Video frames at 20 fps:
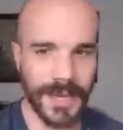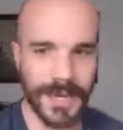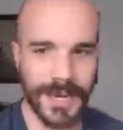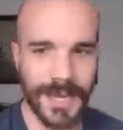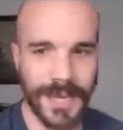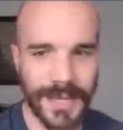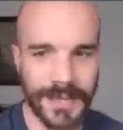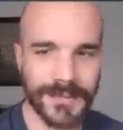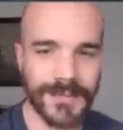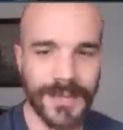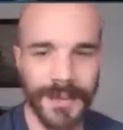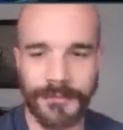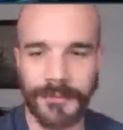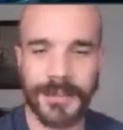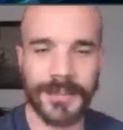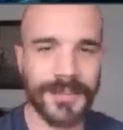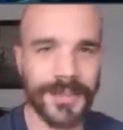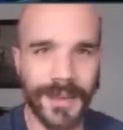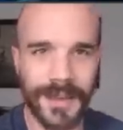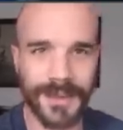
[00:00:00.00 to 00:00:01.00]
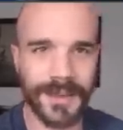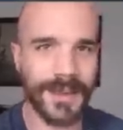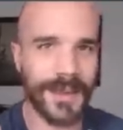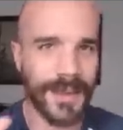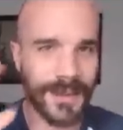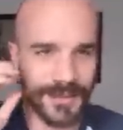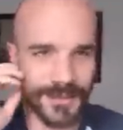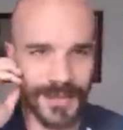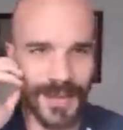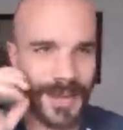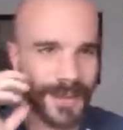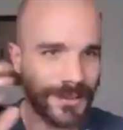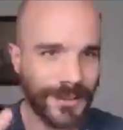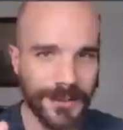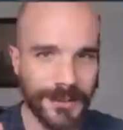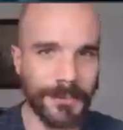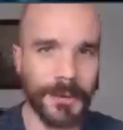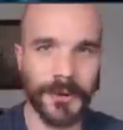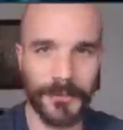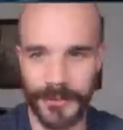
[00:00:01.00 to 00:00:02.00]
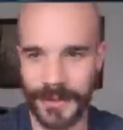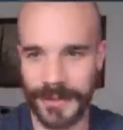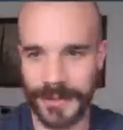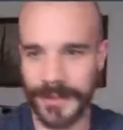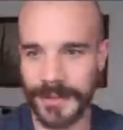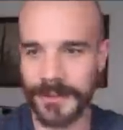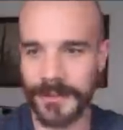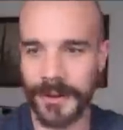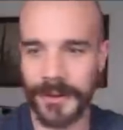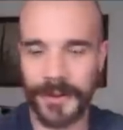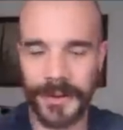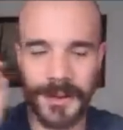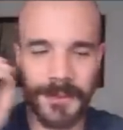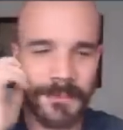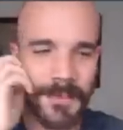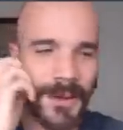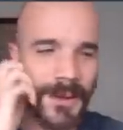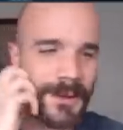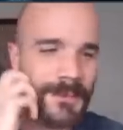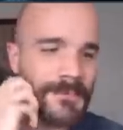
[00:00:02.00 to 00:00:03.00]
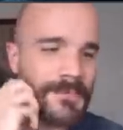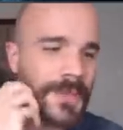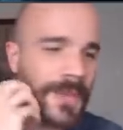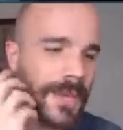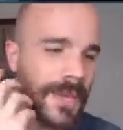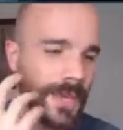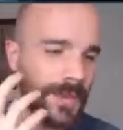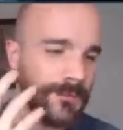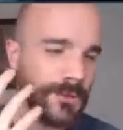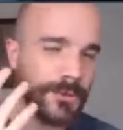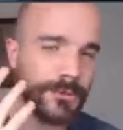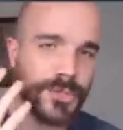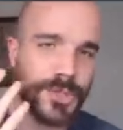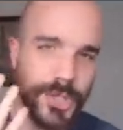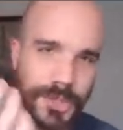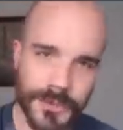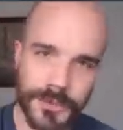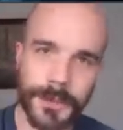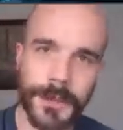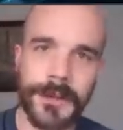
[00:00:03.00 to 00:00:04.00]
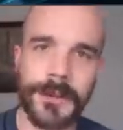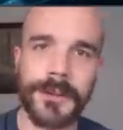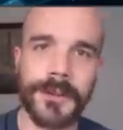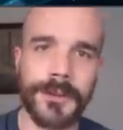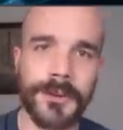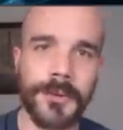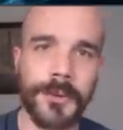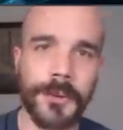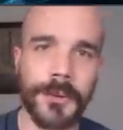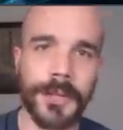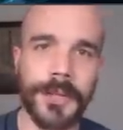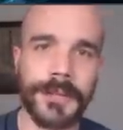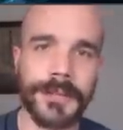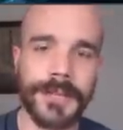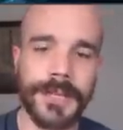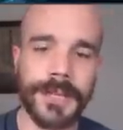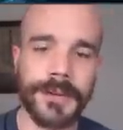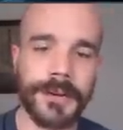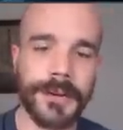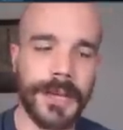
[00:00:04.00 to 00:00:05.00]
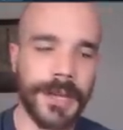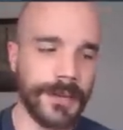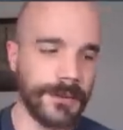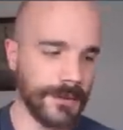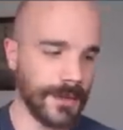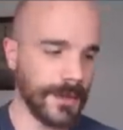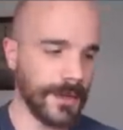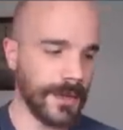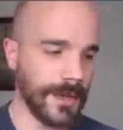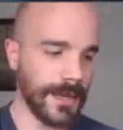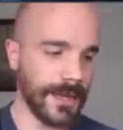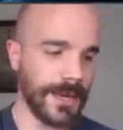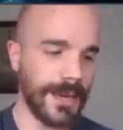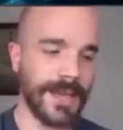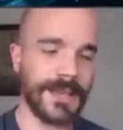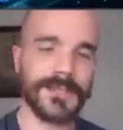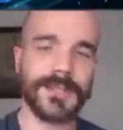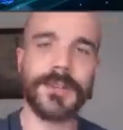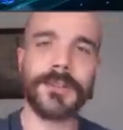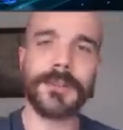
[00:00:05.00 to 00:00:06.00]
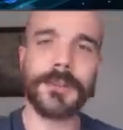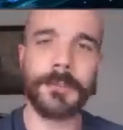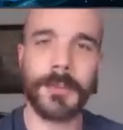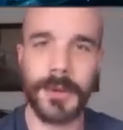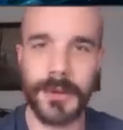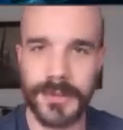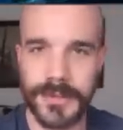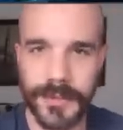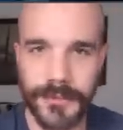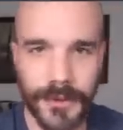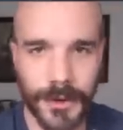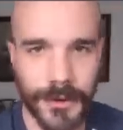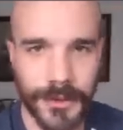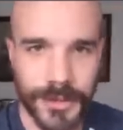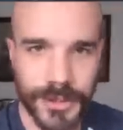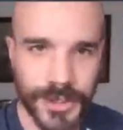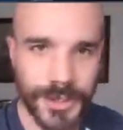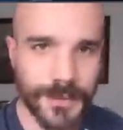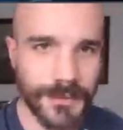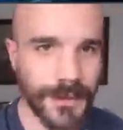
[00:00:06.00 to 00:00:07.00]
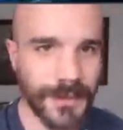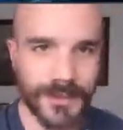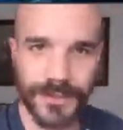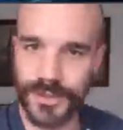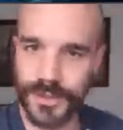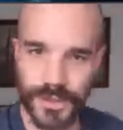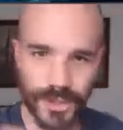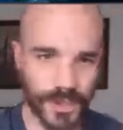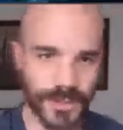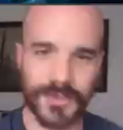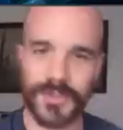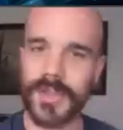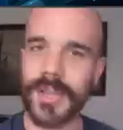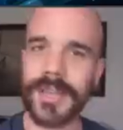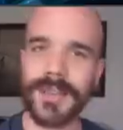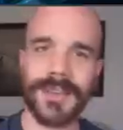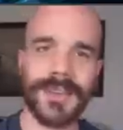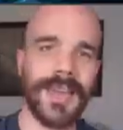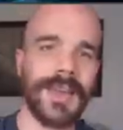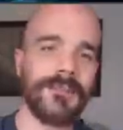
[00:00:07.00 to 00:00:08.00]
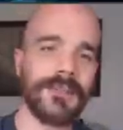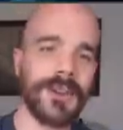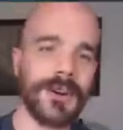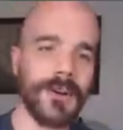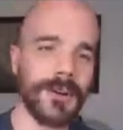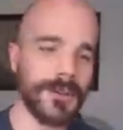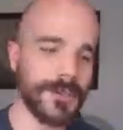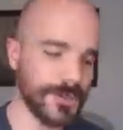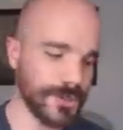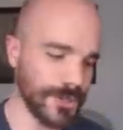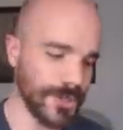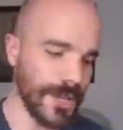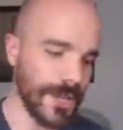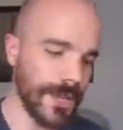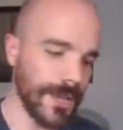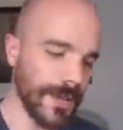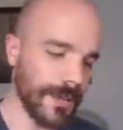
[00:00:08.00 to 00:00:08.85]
it hits everything exactly perfectly, okay? But if you just want to look cool on the internet, it has all the perks of Arch. It's just like having Arch.